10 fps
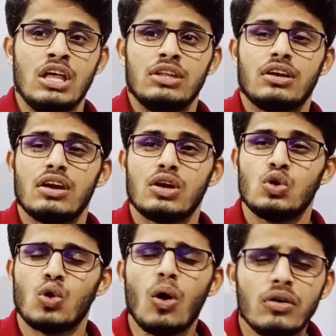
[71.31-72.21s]
There are a
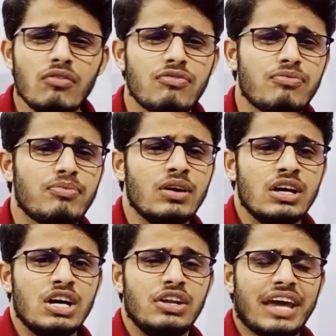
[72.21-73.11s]
lot of
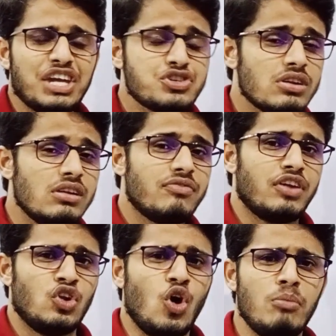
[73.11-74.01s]
natural
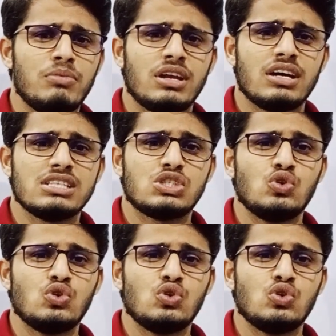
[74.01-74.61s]
phenomena